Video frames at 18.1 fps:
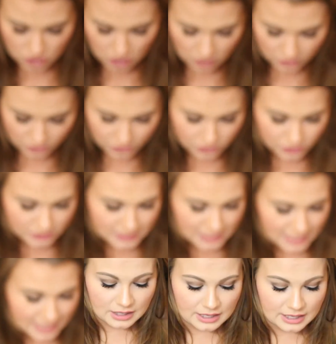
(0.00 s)
dollars.
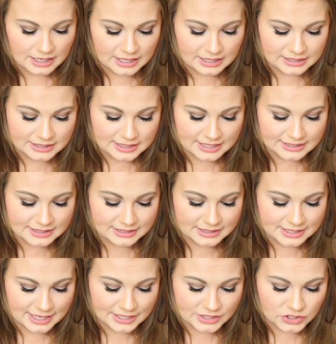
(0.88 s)
It says
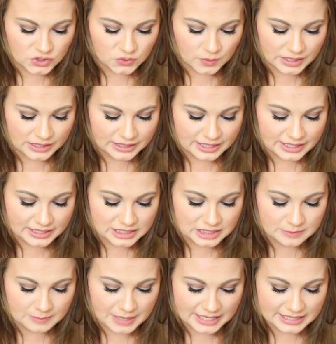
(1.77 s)
it's a sweetly
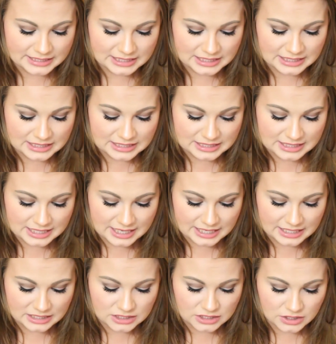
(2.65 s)
spicy
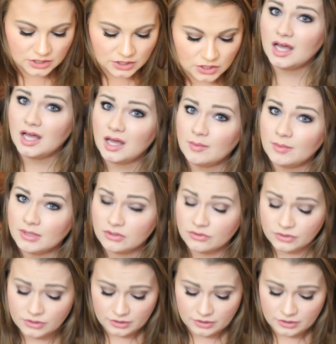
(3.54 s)
scent. I'm a little